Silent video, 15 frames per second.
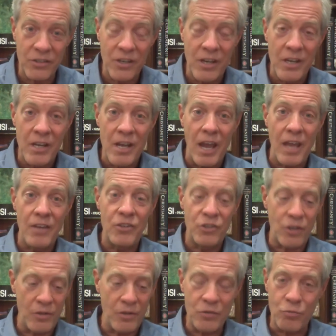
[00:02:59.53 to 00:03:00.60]
And so this
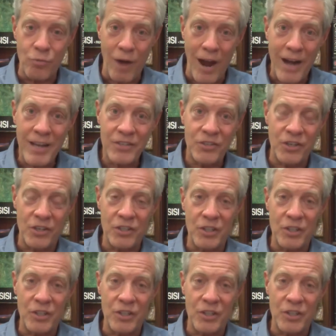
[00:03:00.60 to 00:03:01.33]
writing system was